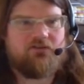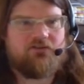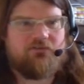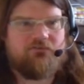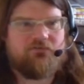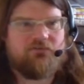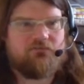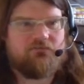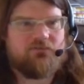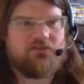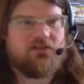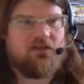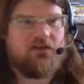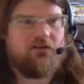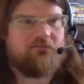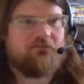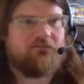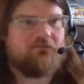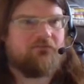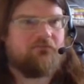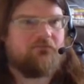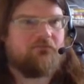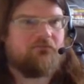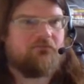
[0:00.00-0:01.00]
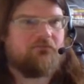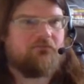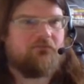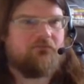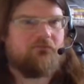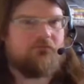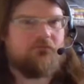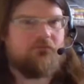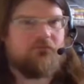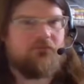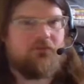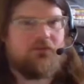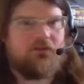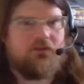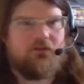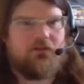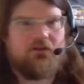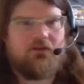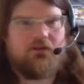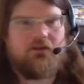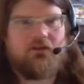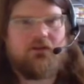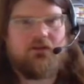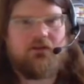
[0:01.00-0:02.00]
of some stuff.
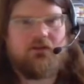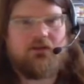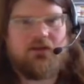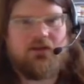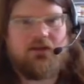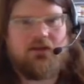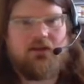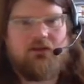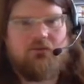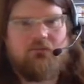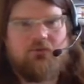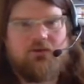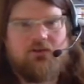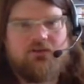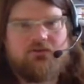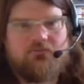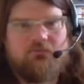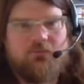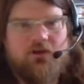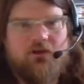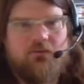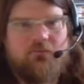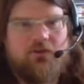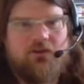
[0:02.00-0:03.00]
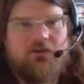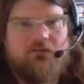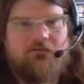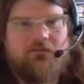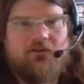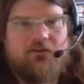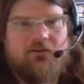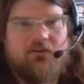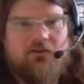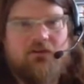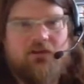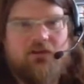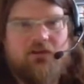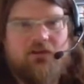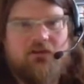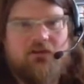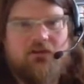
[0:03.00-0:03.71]
Okay, which might be a fun thing.